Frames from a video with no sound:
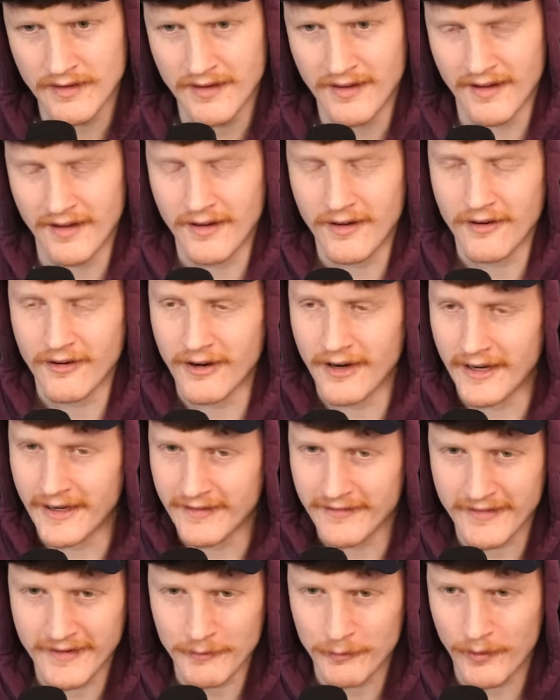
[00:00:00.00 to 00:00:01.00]

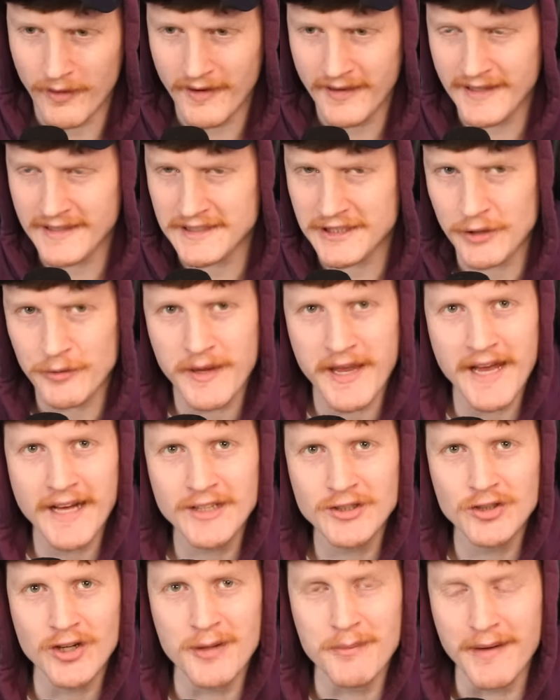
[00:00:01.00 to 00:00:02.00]
Alright. Then why are they so
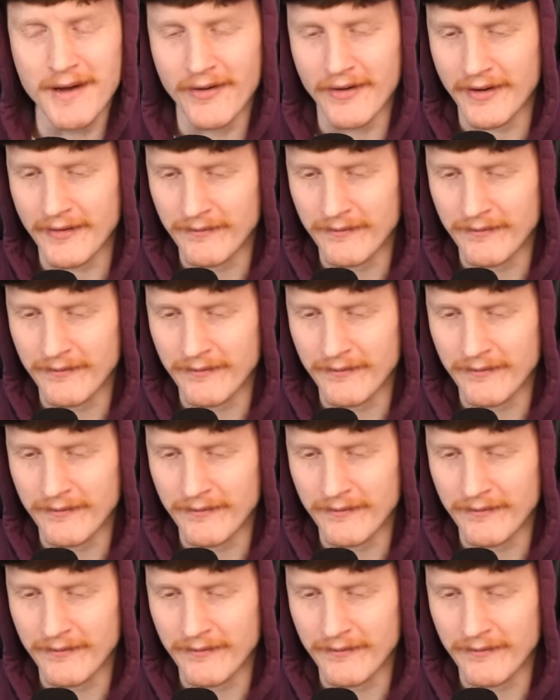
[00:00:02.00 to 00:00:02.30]
casual about